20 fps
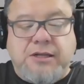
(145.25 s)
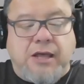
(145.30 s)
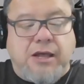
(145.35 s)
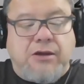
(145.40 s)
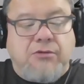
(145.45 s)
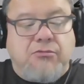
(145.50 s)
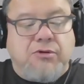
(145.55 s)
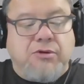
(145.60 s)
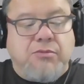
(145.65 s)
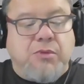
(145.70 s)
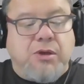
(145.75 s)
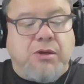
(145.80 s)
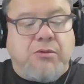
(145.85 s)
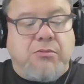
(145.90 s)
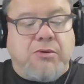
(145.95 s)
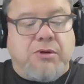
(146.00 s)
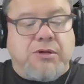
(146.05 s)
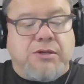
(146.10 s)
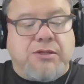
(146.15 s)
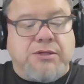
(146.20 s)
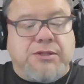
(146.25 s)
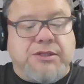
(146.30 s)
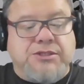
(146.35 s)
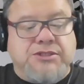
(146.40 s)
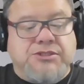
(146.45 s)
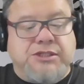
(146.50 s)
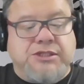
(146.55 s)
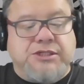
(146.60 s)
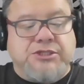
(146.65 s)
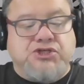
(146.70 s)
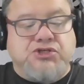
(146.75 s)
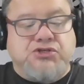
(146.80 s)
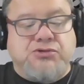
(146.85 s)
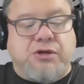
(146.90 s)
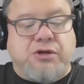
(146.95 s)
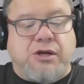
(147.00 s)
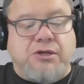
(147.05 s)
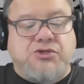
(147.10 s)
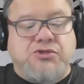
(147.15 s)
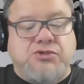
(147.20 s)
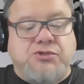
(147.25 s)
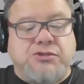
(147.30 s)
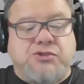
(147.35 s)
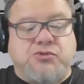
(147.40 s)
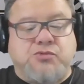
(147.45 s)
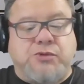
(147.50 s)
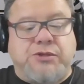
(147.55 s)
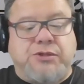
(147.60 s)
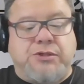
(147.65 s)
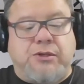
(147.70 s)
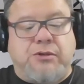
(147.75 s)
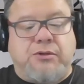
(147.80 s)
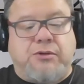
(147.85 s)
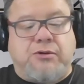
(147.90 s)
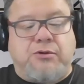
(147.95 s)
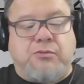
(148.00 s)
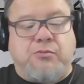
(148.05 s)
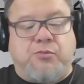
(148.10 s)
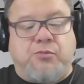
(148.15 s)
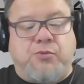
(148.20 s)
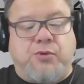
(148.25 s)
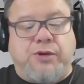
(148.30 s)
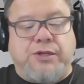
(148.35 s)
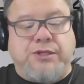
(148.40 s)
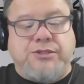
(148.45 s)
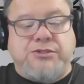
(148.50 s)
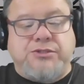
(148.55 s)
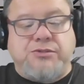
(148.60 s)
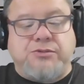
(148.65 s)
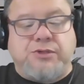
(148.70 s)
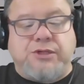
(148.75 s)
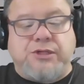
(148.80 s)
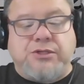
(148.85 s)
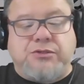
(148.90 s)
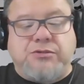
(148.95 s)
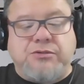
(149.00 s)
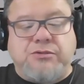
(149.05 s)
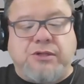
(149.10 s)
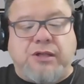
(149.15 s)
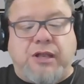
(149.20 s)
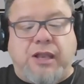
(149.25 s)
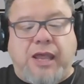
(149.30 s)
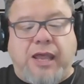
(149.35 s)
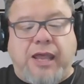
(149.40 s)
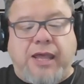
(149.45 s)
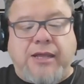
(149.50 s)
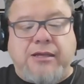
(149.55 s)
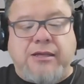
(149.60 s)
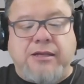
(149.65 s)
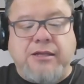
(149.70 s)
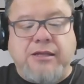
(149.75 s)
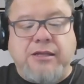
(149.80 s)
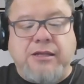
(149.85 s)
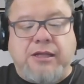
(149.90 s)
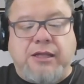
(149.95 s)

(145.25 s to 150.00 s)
And remember these instructions when the Lord brings you into the land